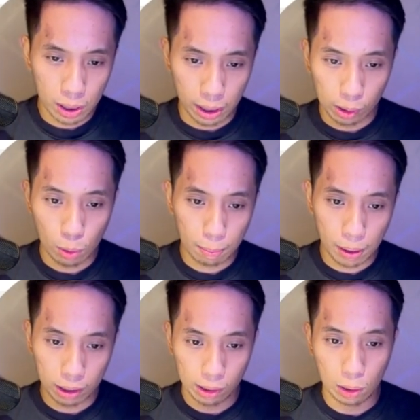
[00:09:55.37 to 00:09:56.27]
this one
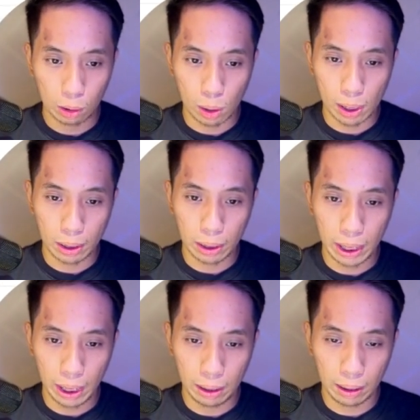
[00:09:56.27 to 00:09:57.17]
person to another
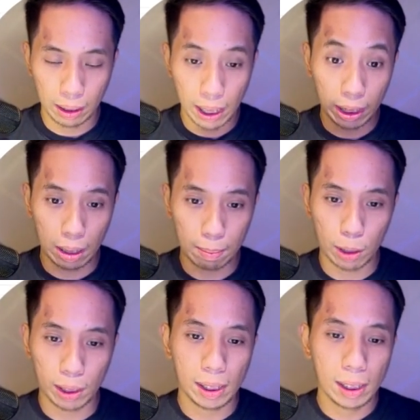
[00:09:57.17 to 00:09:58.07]
play
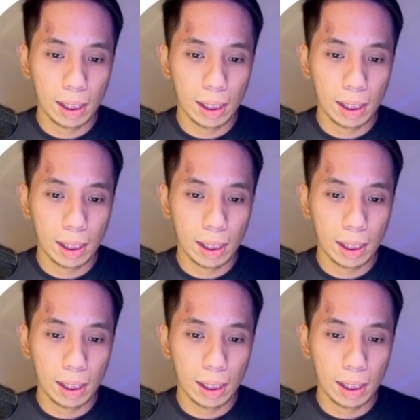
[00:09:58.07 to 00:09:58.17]
table.